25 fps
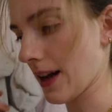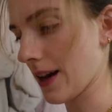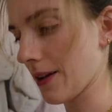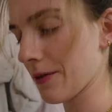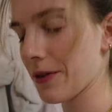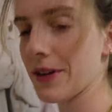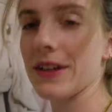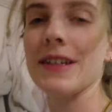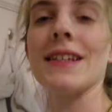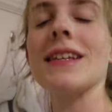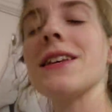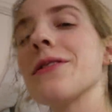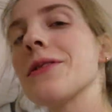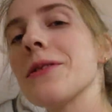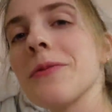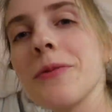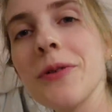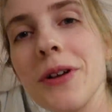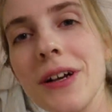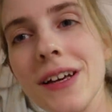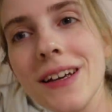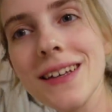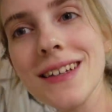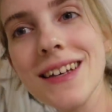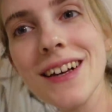and I'm going to see you in the
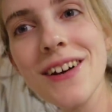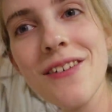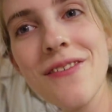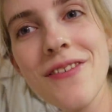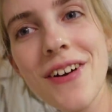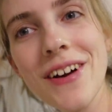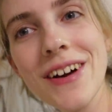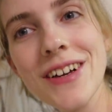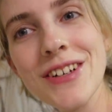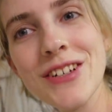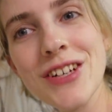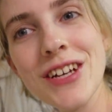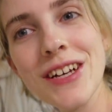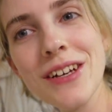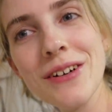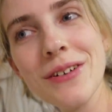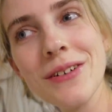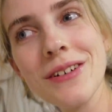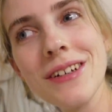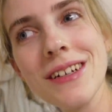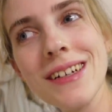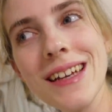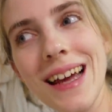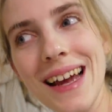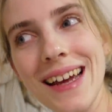morning because I got a very
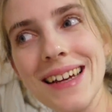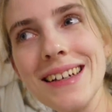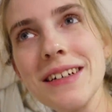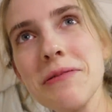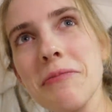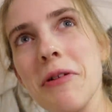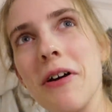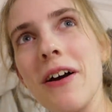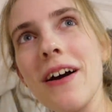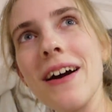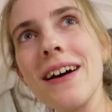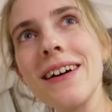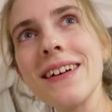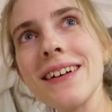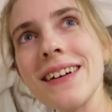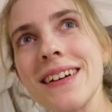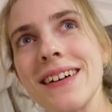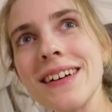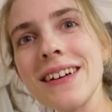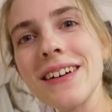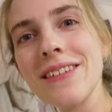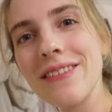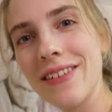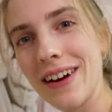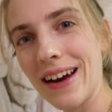chilled day tomorrow.
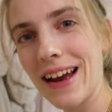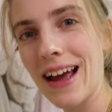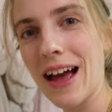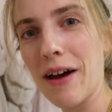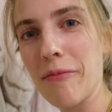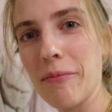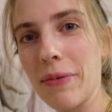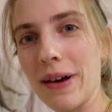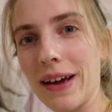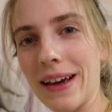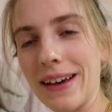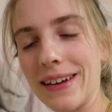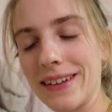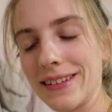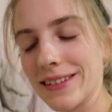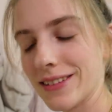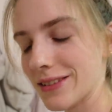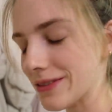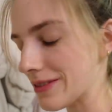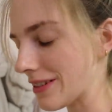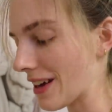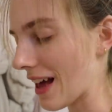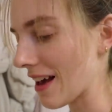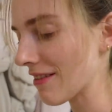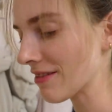Very happy.
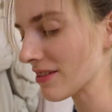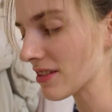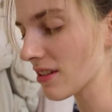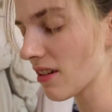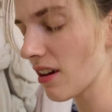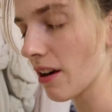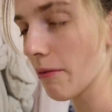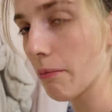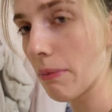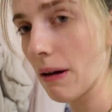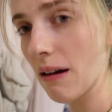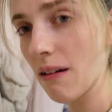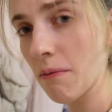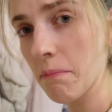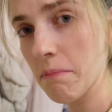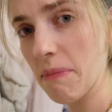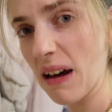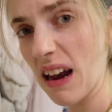Life's all about